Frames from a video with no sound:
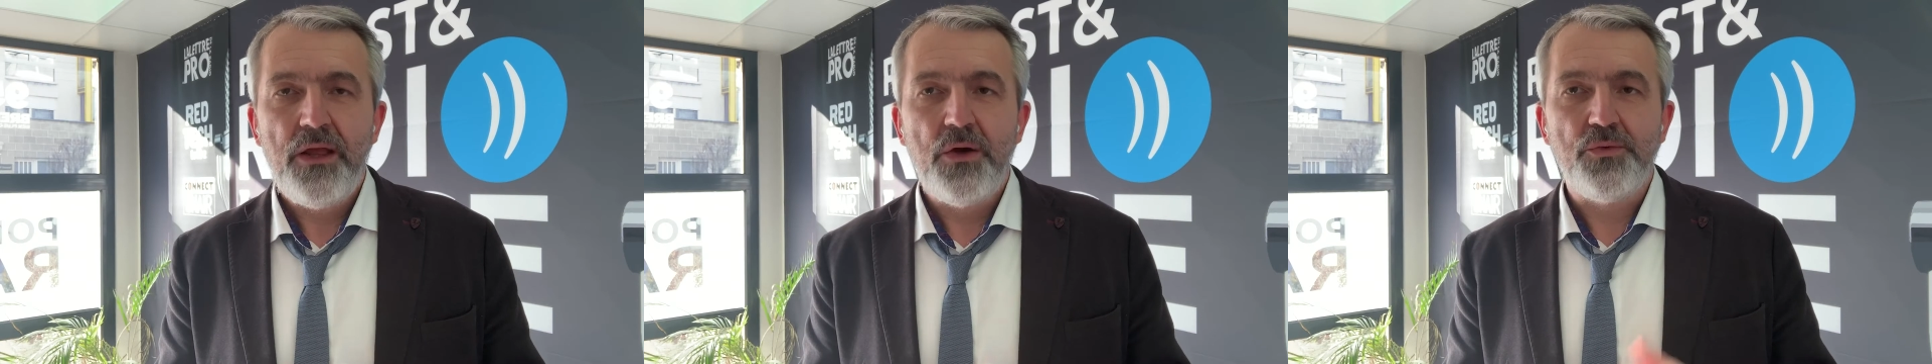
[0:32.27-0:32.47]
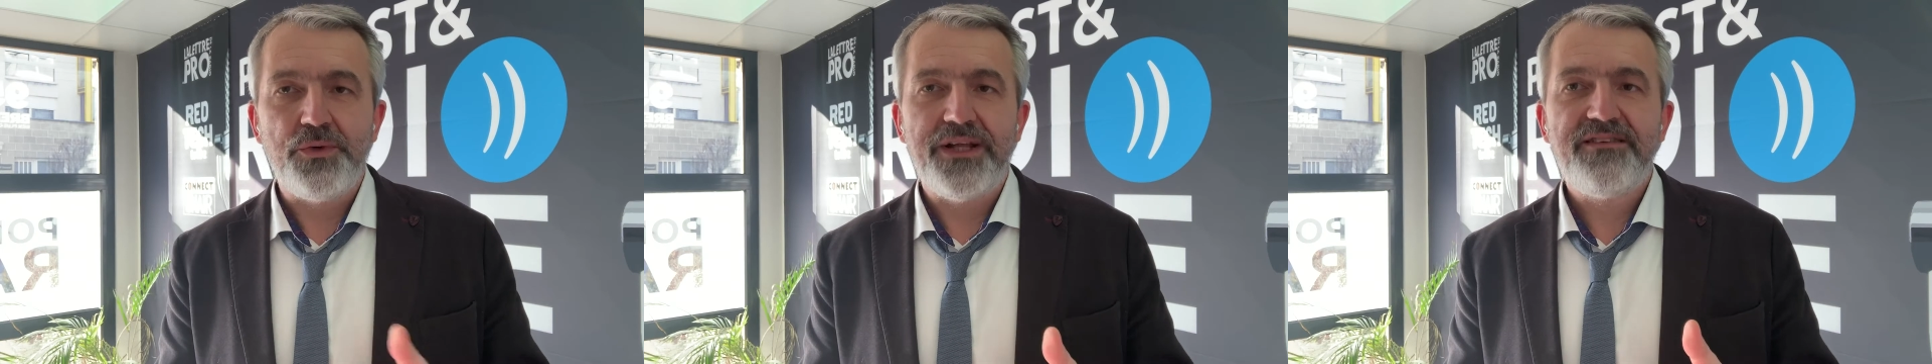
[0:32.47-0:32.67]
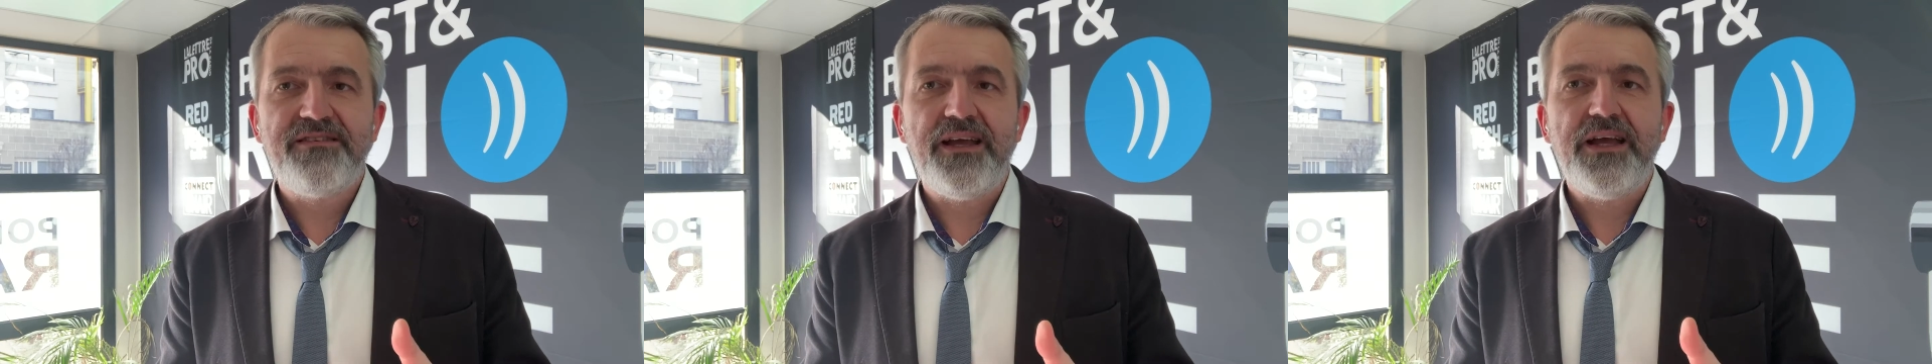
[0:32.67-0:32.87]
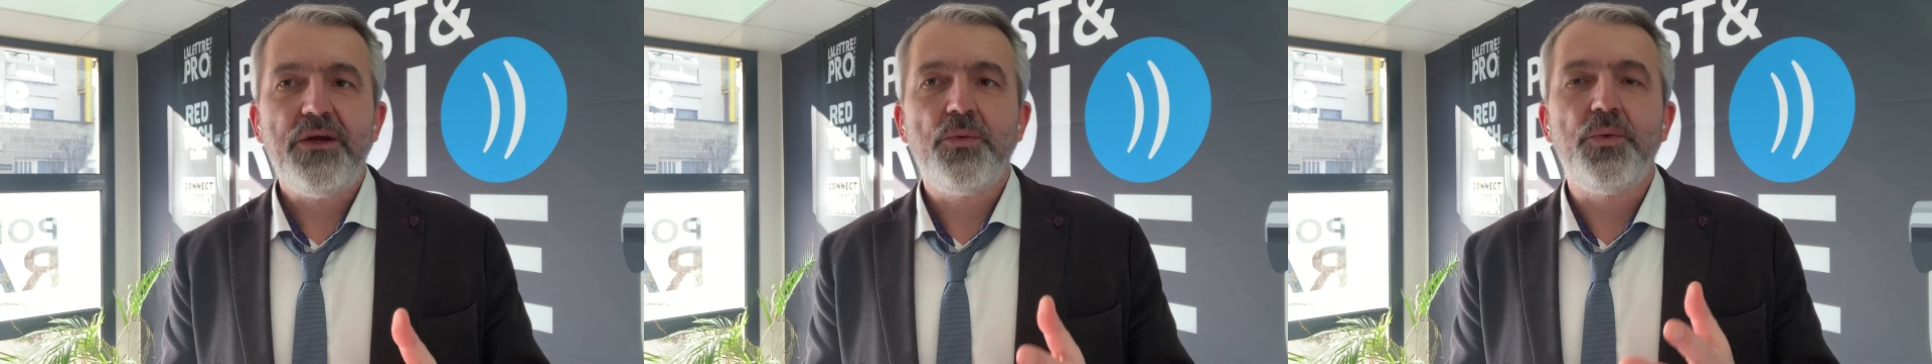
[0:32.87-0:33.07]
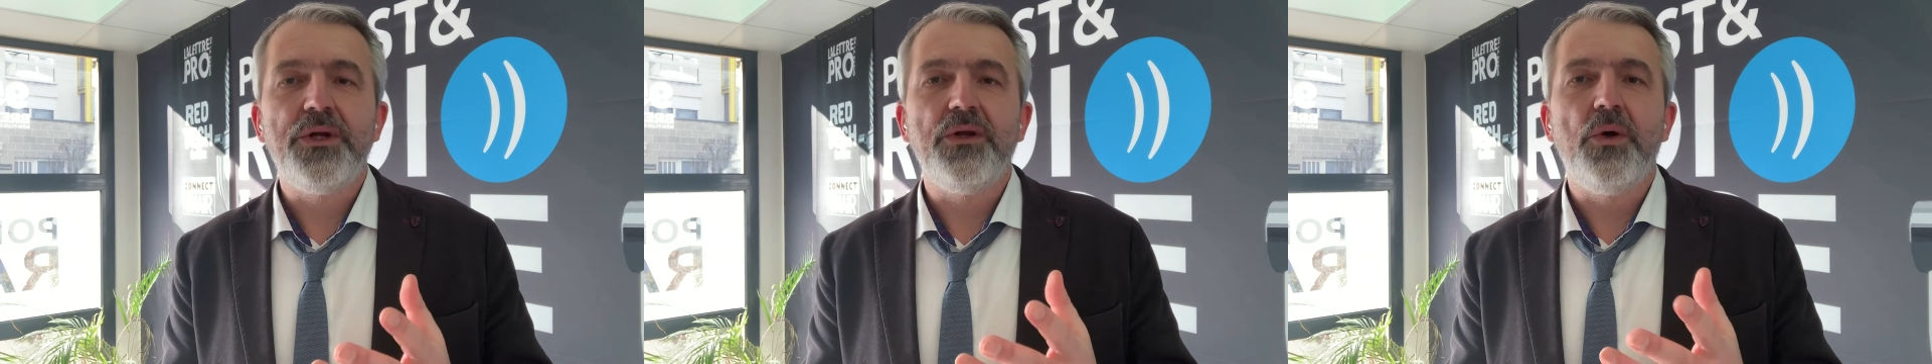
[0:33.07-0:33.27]

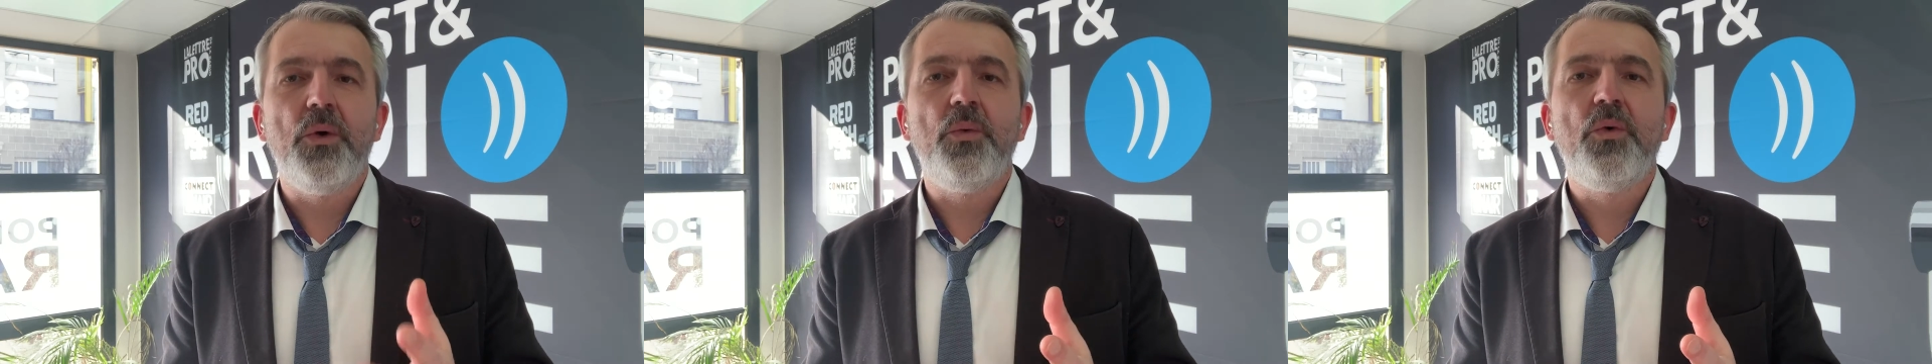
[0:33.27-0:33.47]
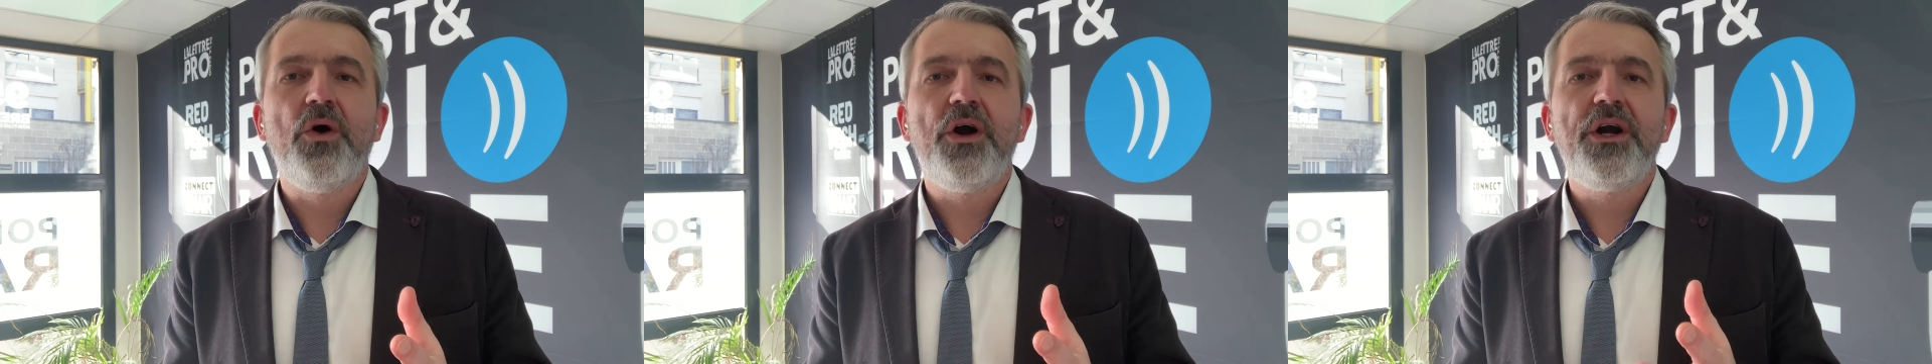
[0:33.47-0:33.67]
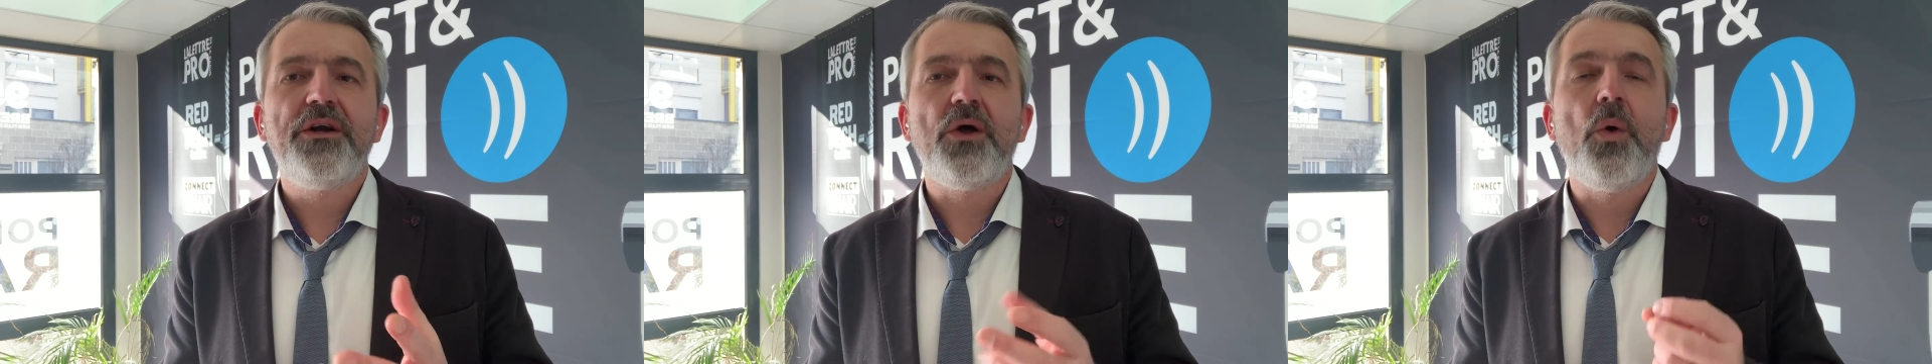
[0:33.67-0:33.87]
RedTech will award